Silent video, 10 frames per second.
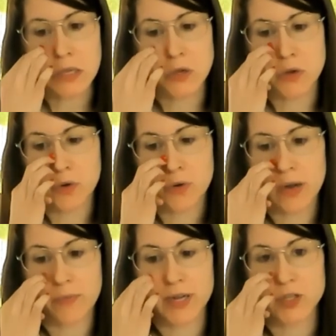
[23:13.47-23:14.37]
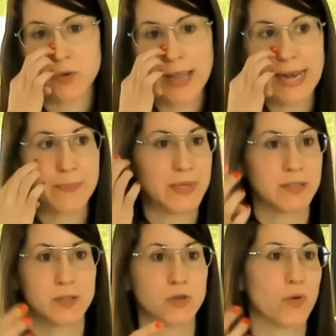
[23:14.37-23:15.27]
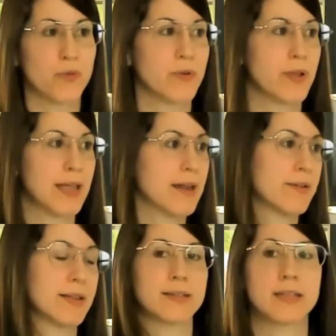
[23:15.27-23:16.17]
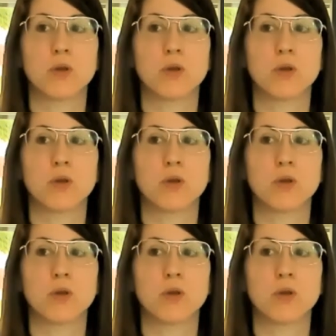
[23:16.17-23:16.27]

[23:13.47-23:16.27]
your collaboration elements or areas?